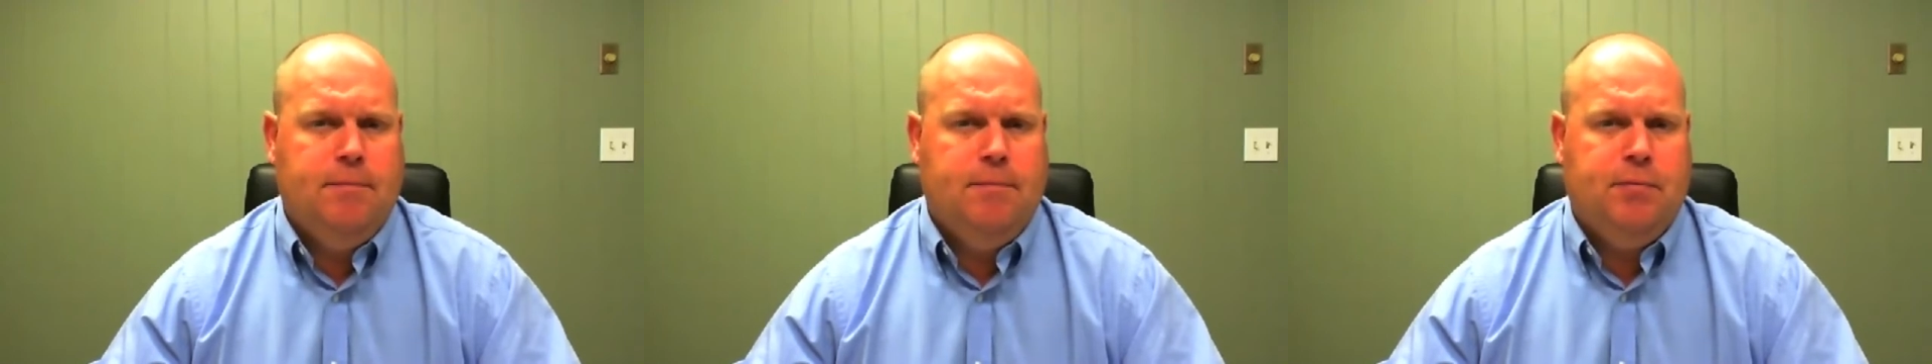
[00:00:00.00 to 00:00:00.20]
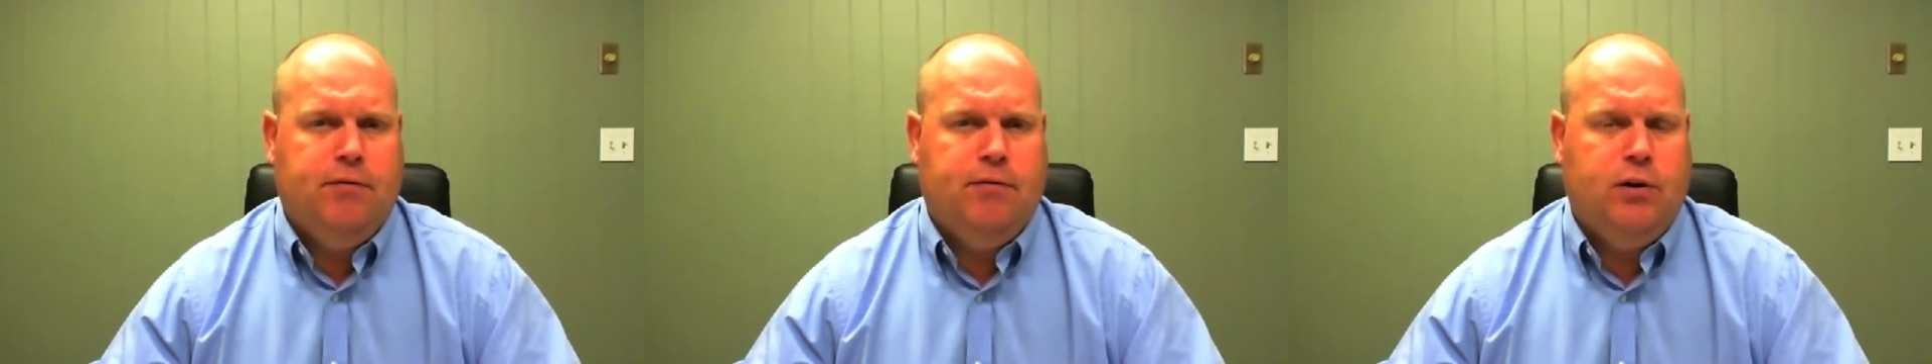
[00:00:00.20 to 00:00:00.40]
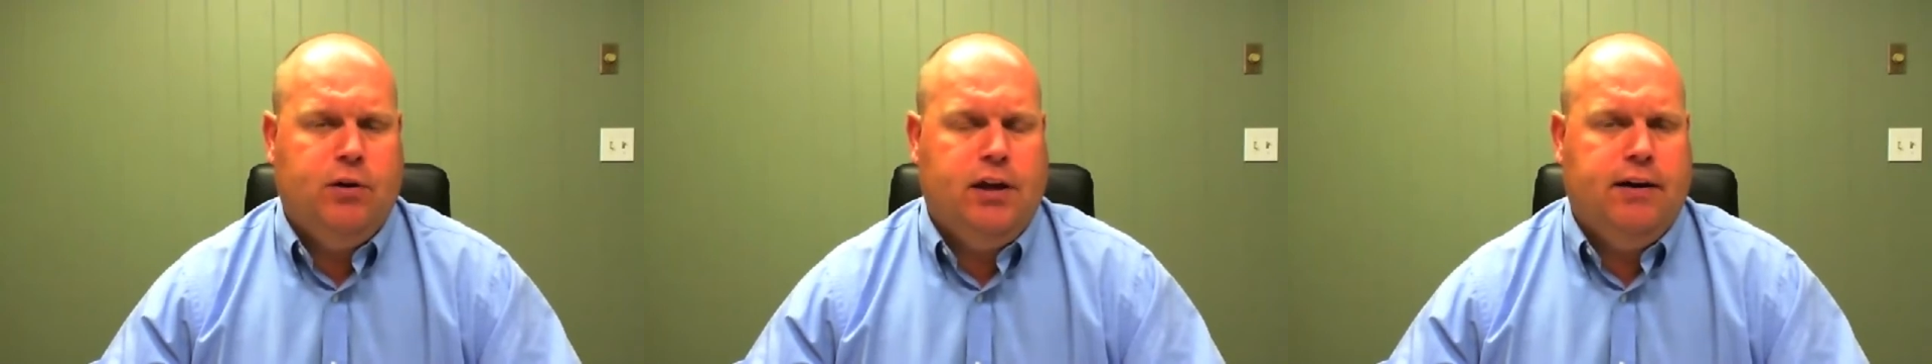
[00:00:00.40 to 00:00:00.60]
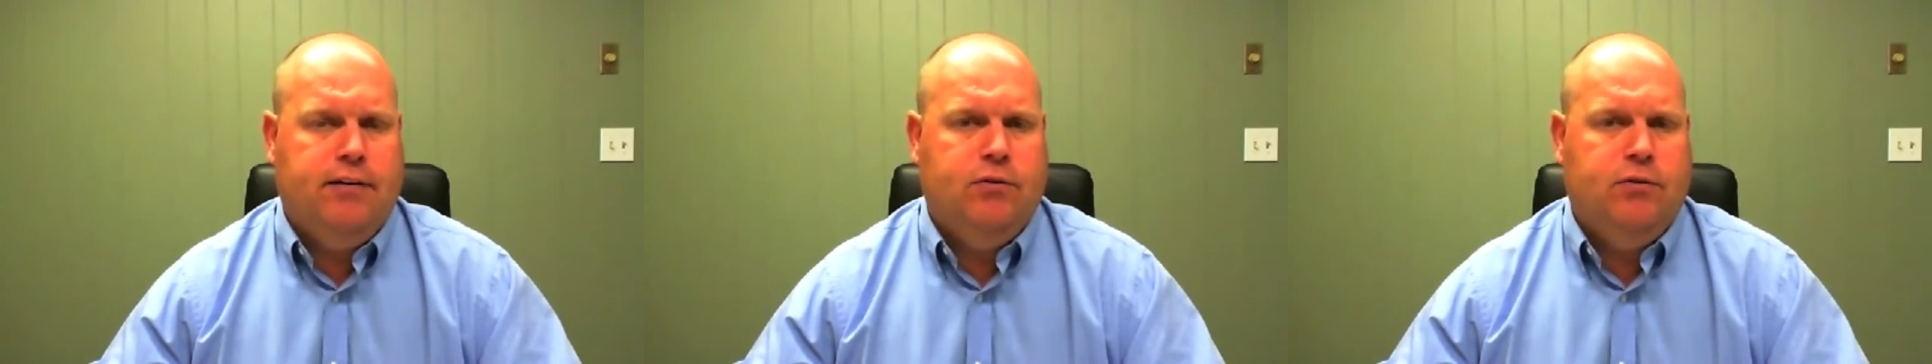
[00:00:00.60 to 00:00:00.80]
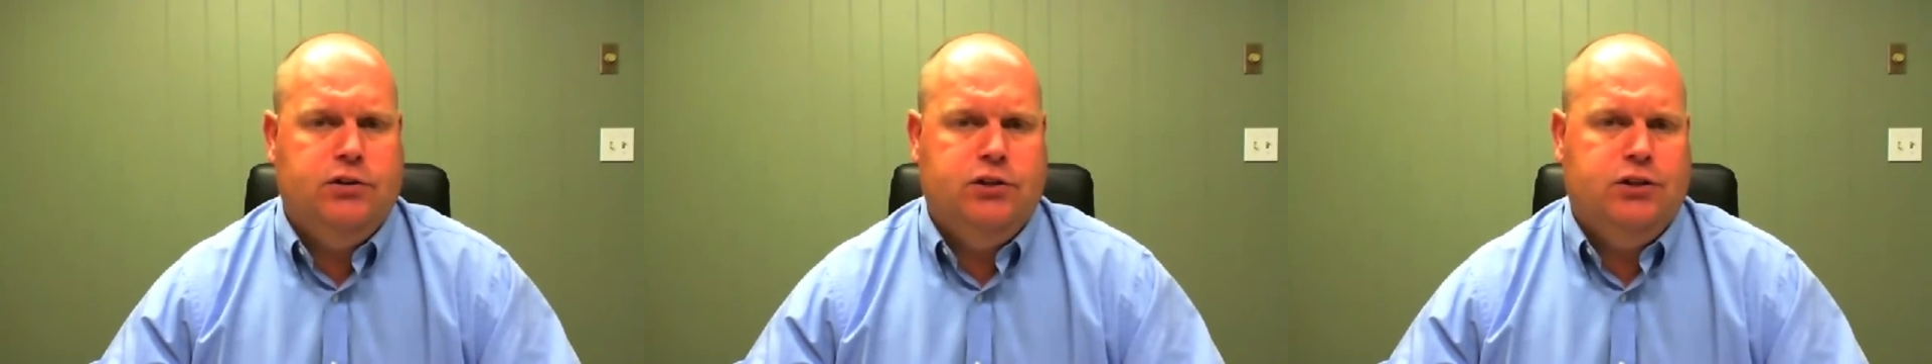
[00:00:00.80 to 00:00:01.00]
the free
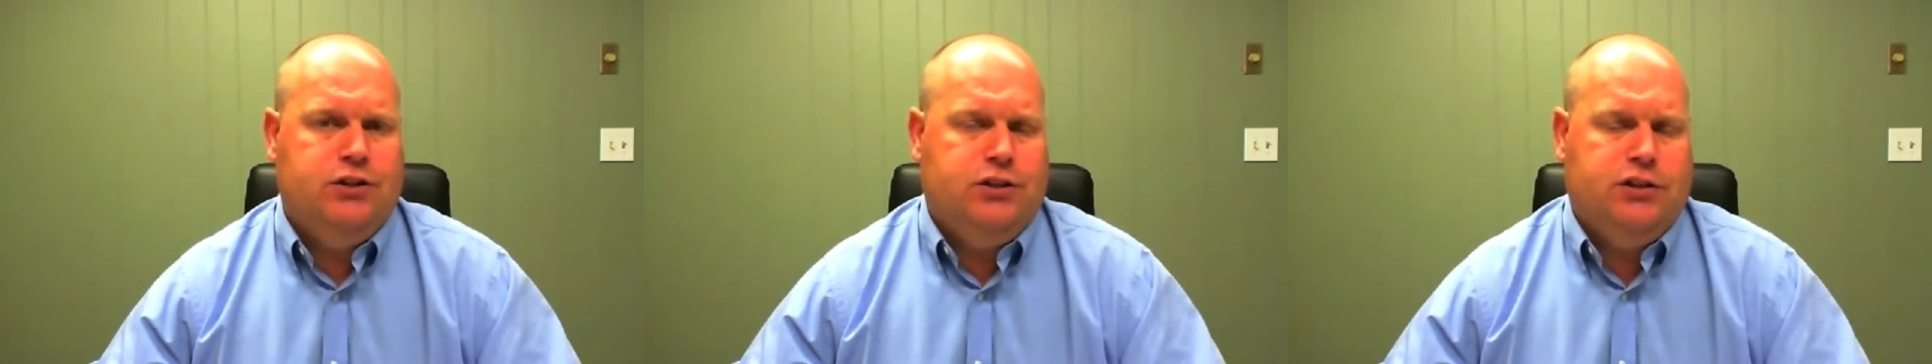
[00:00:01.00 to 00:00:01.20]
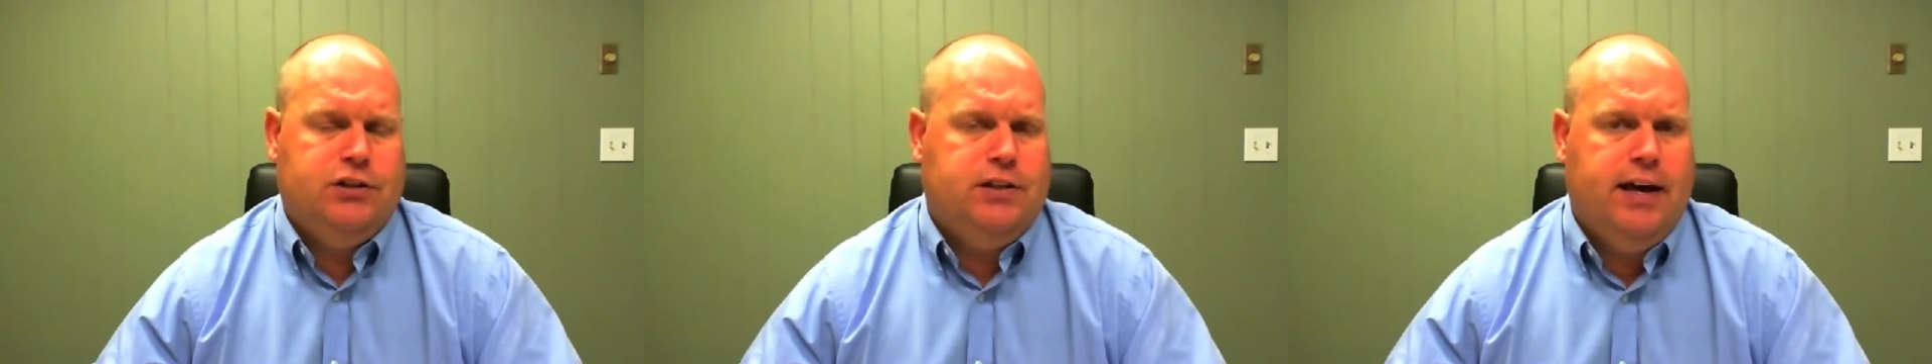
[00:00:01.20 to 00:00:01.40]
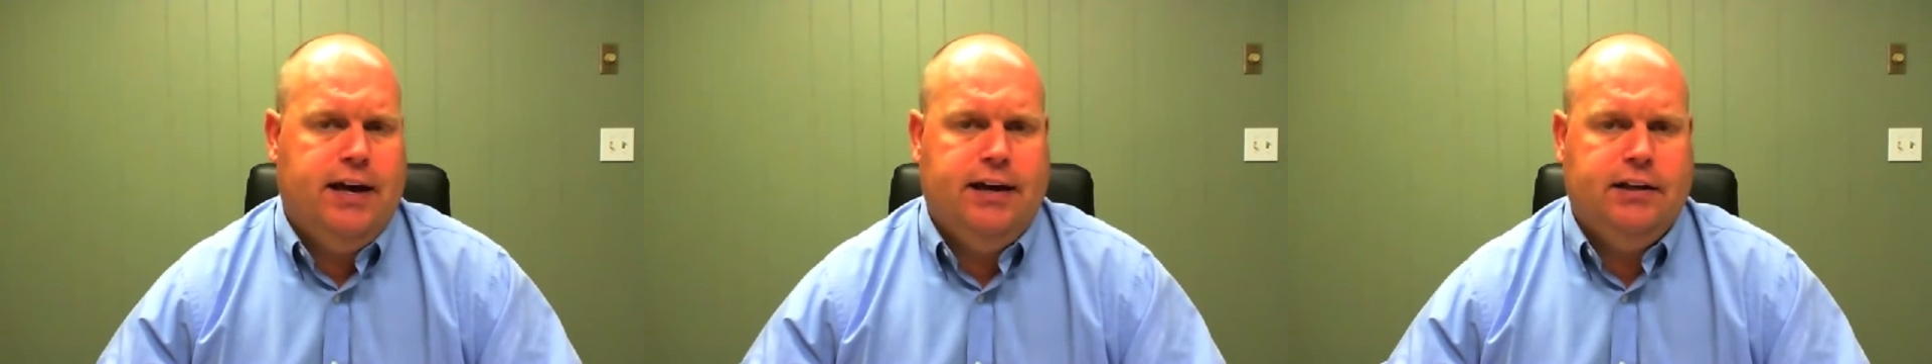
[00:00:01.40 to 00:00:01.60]
coverage is just that.